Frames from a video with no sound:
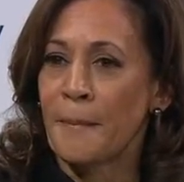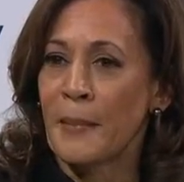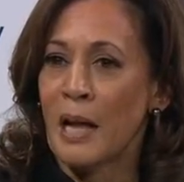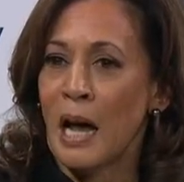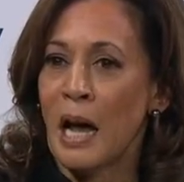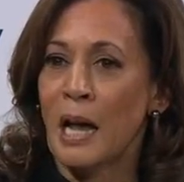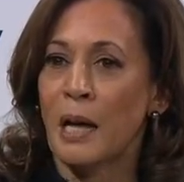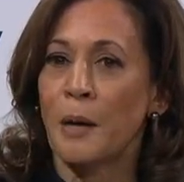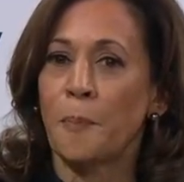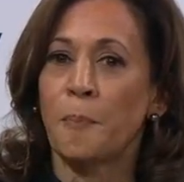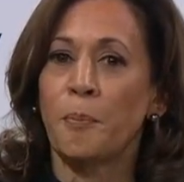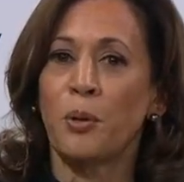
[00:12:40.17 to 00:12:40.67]

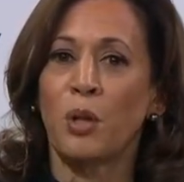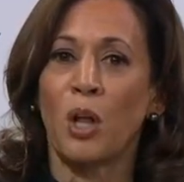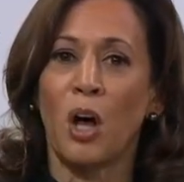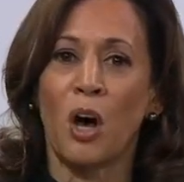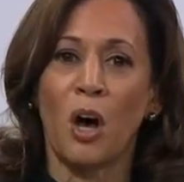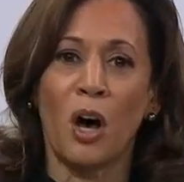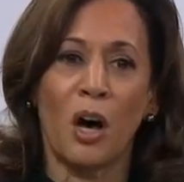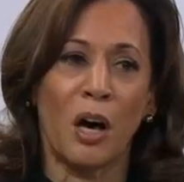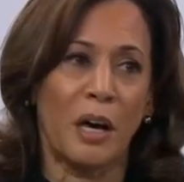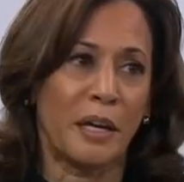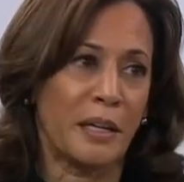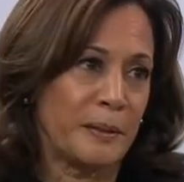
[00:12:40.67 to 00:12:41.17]
I
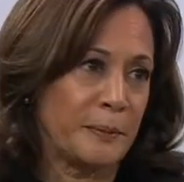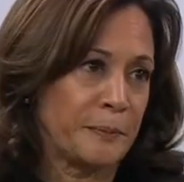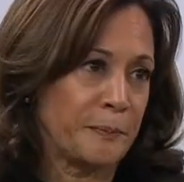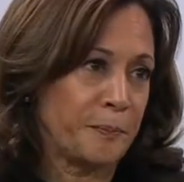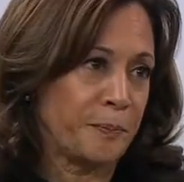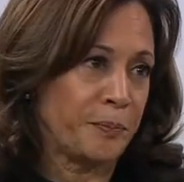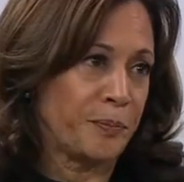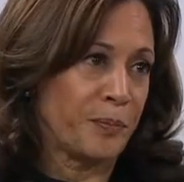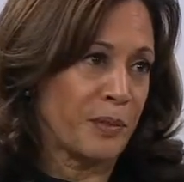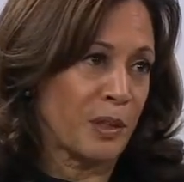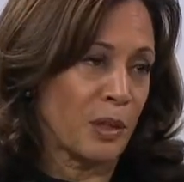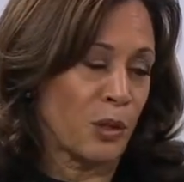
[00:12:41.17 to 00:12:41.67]
applaud
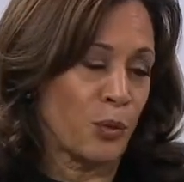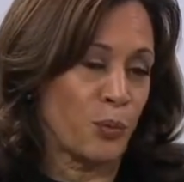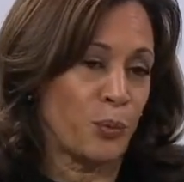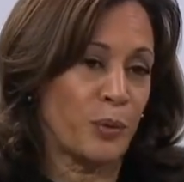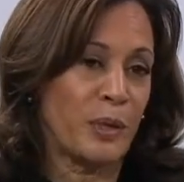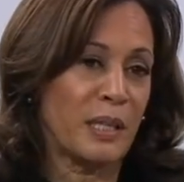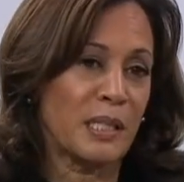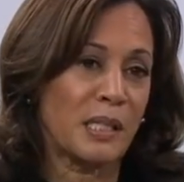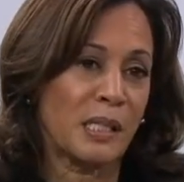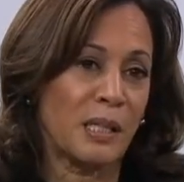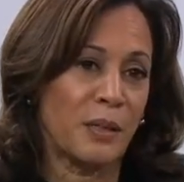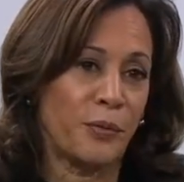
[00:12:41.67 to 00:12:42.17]
the
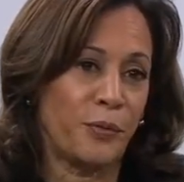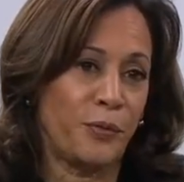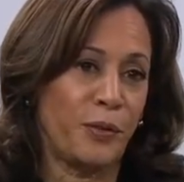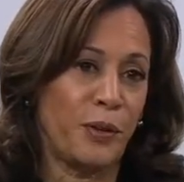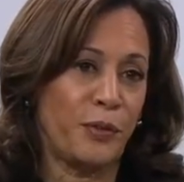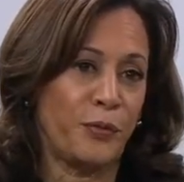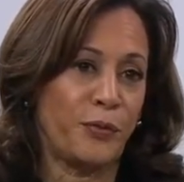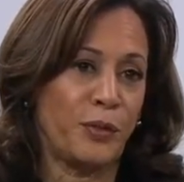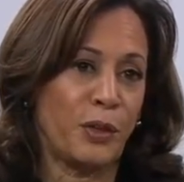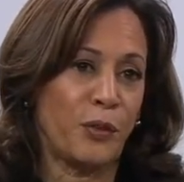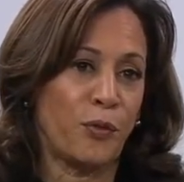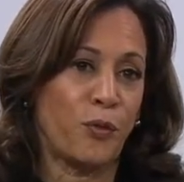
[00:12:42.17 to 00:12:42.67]
recent
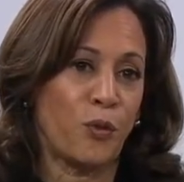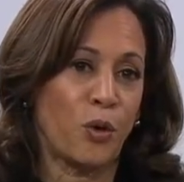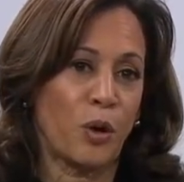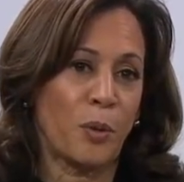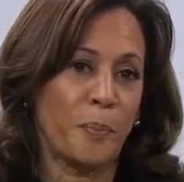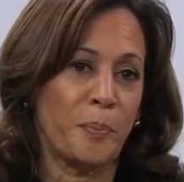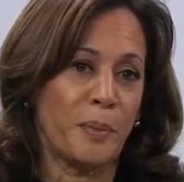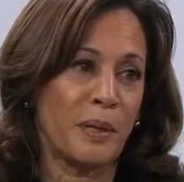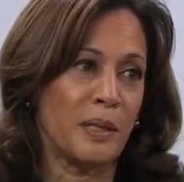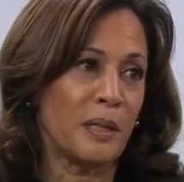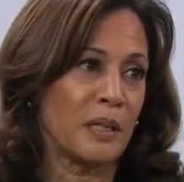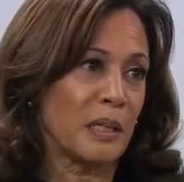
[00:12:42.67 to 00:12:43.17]
$54
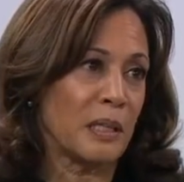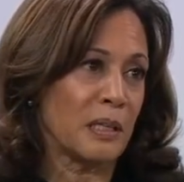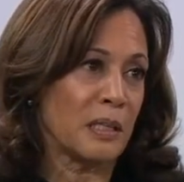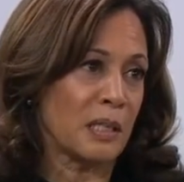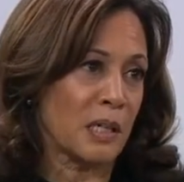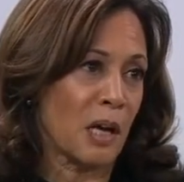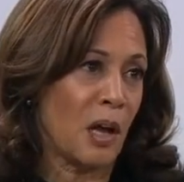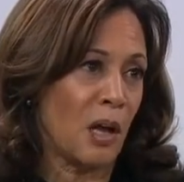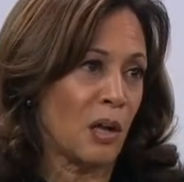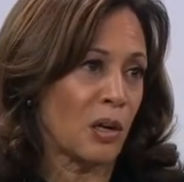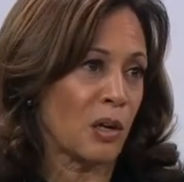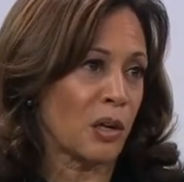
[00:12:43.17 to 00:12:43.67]
billion
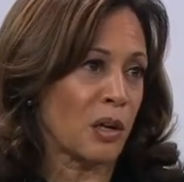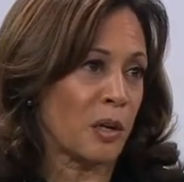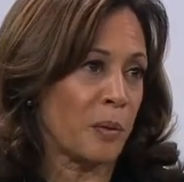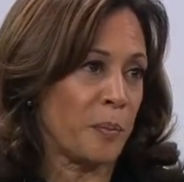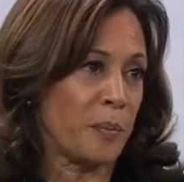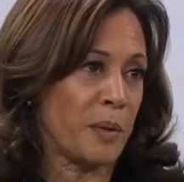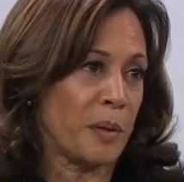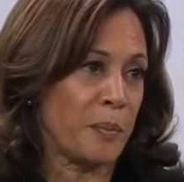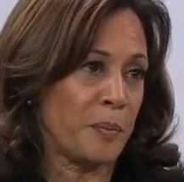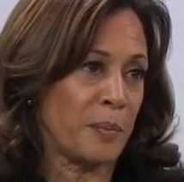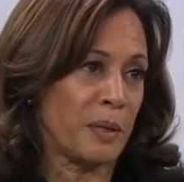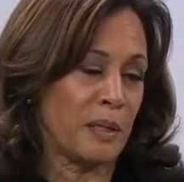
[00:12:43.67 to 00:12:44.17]

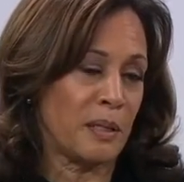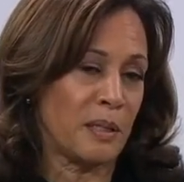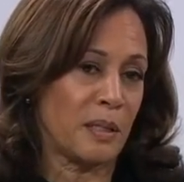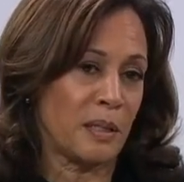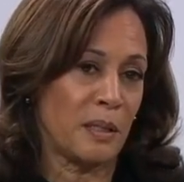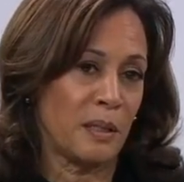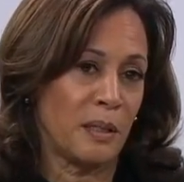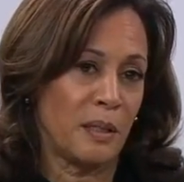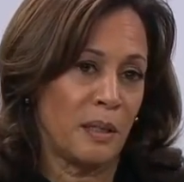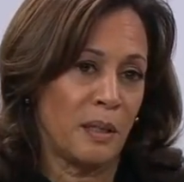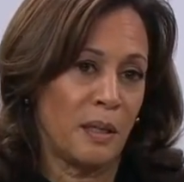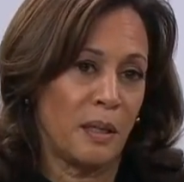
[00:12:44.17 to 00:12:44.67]
commitment
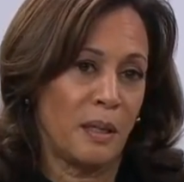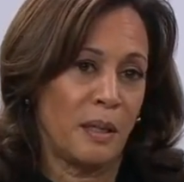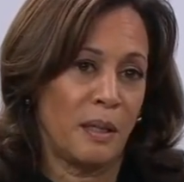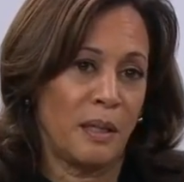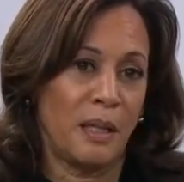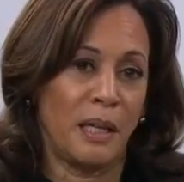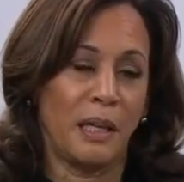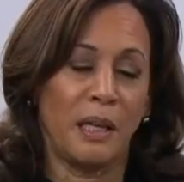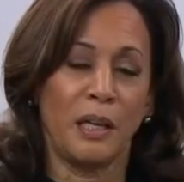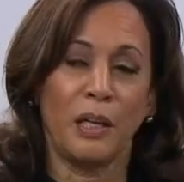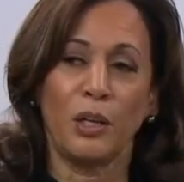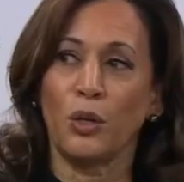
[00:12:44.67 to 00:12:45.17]

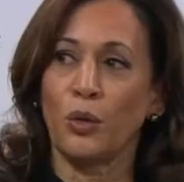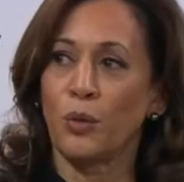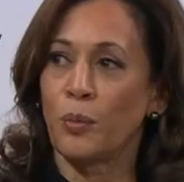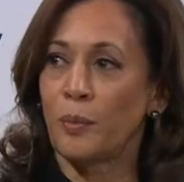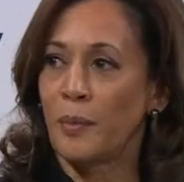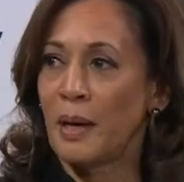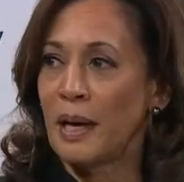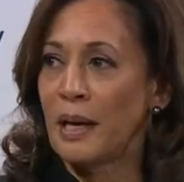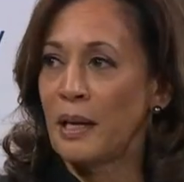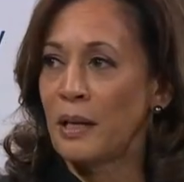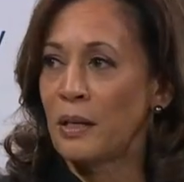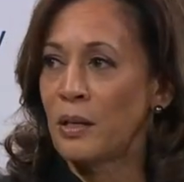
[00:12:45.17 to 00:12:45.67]
the EU
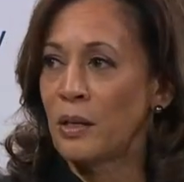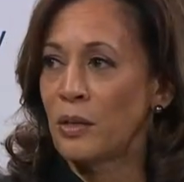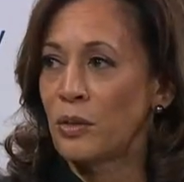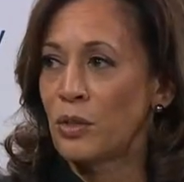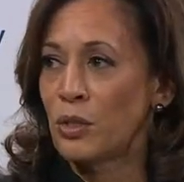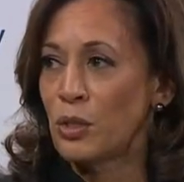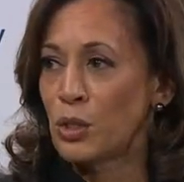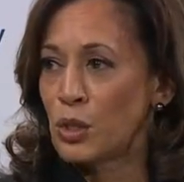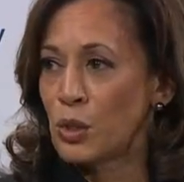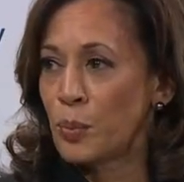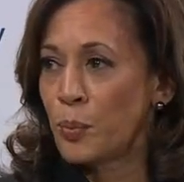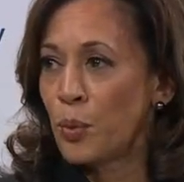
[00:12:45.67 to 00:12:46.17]
made
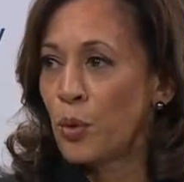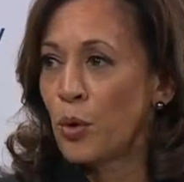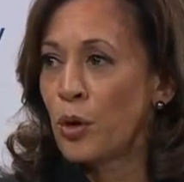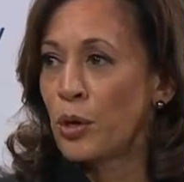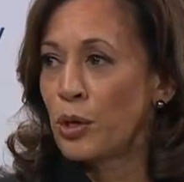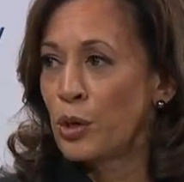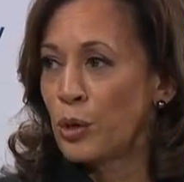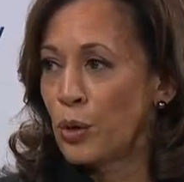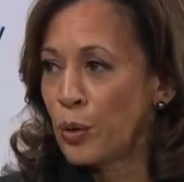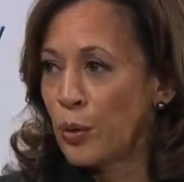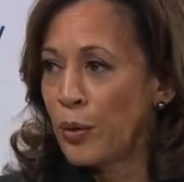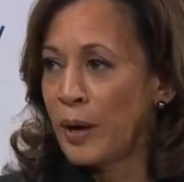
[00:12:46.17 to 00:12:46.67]
to support
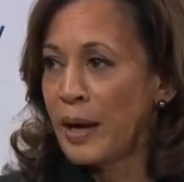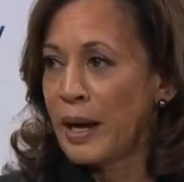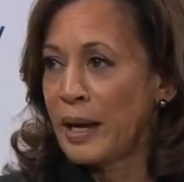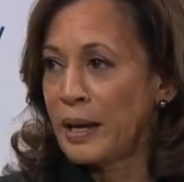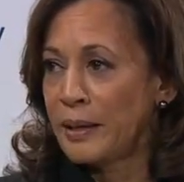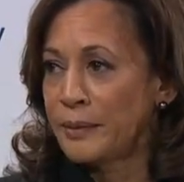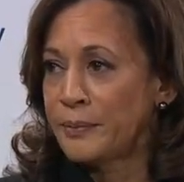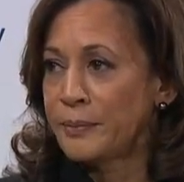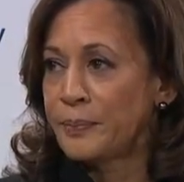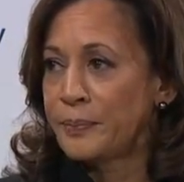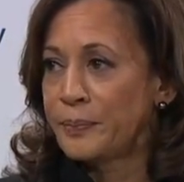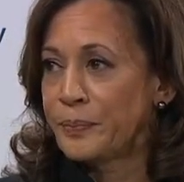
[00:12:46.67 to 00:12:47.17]

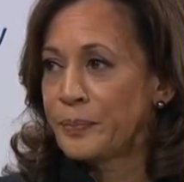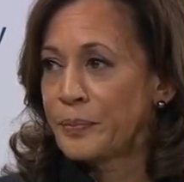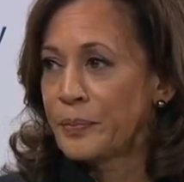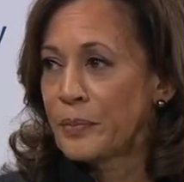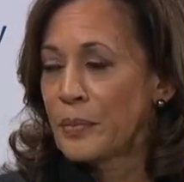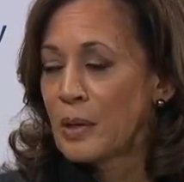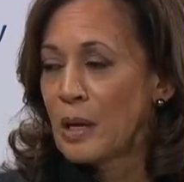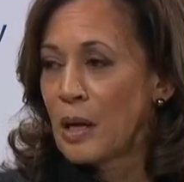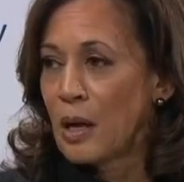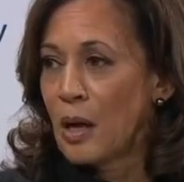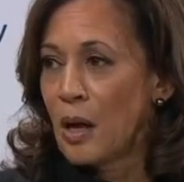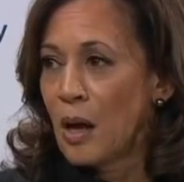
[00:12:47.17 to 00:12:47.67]
Ukraine,
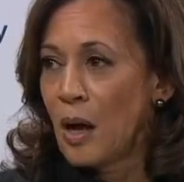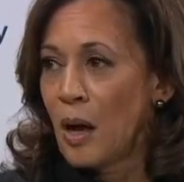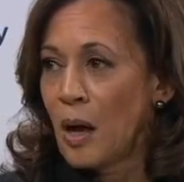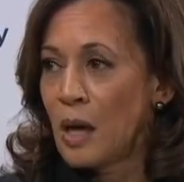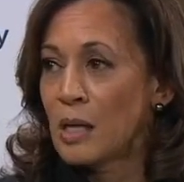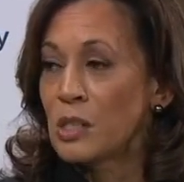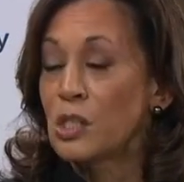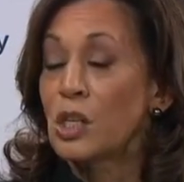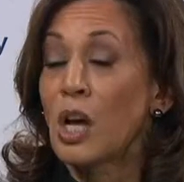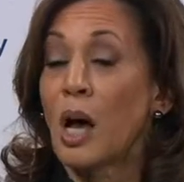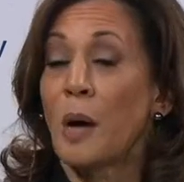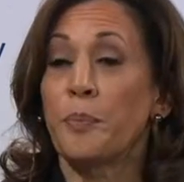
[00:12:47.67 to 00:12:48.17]

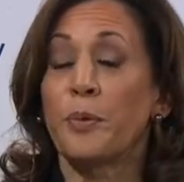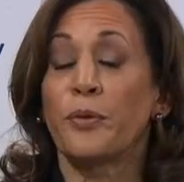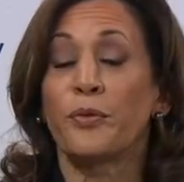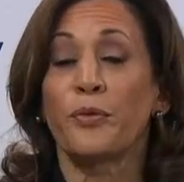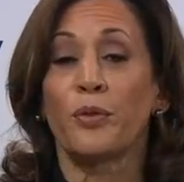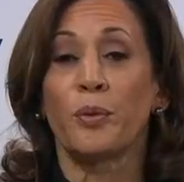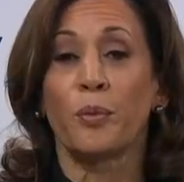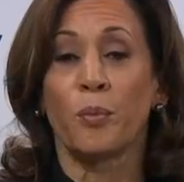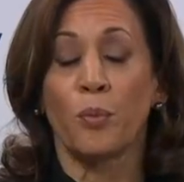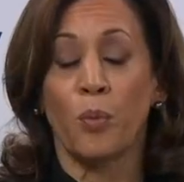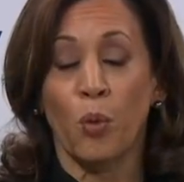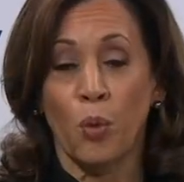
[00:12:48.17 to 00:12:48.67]
on top of
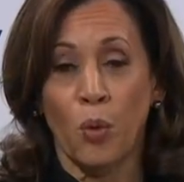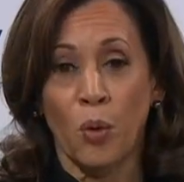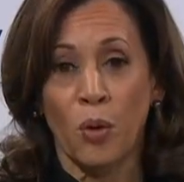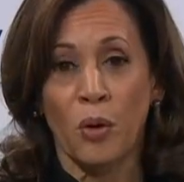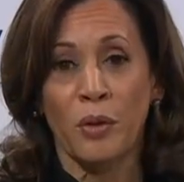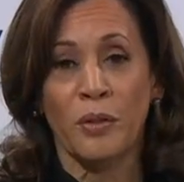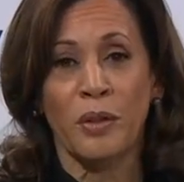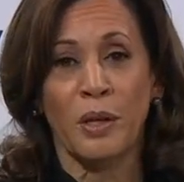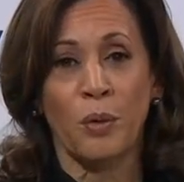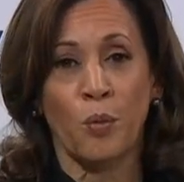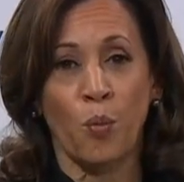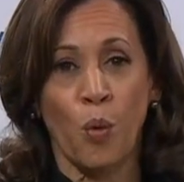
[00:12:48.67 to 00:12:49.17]
the
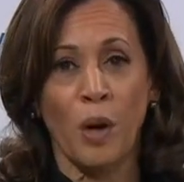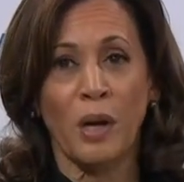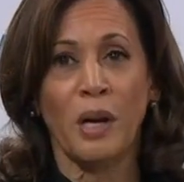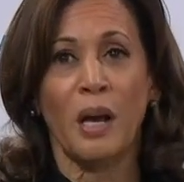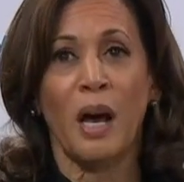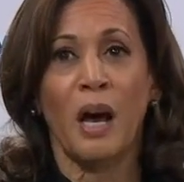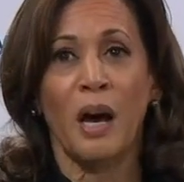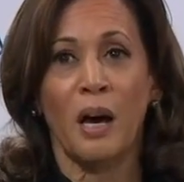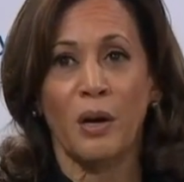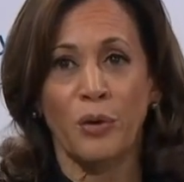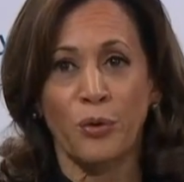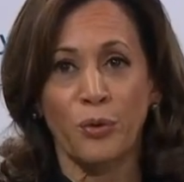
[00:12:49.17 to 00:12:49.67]
more than
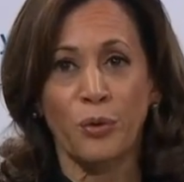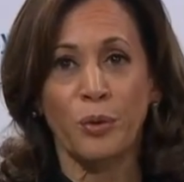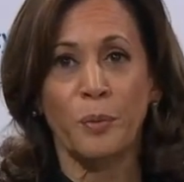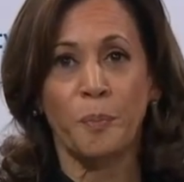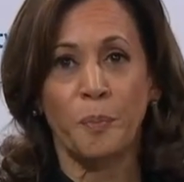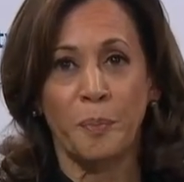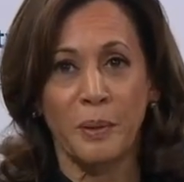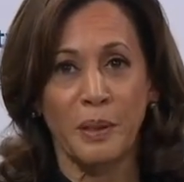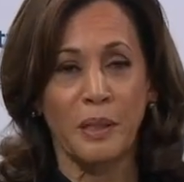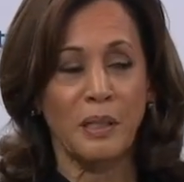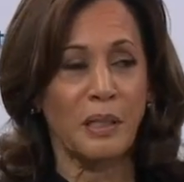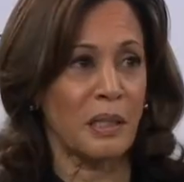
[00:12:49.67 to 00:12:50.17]

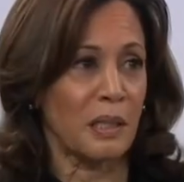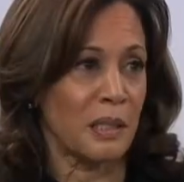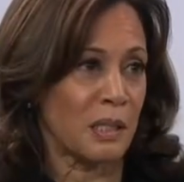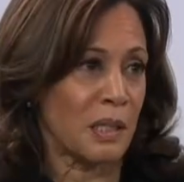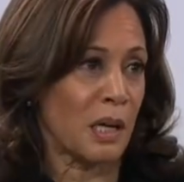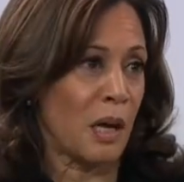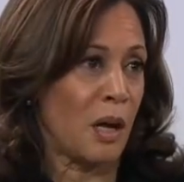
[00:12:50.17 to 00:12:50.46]
$100 billion